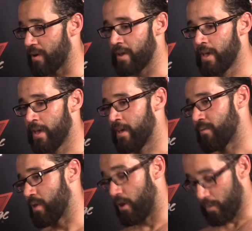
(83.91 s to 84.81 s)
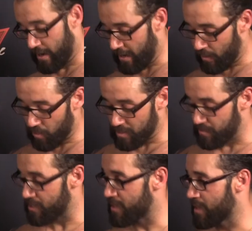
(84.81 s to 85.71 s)
And, right now he wants
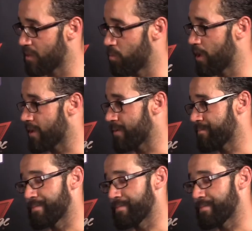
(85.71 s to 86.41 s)
me to take another break.